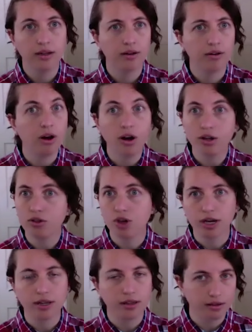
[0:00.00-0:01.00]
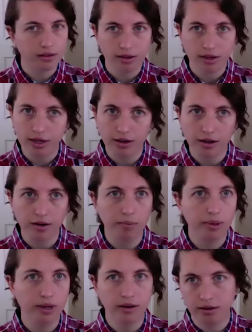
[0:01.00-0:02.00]
not just here,
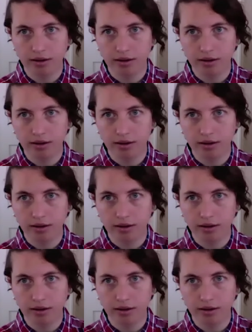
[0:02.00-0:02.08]
but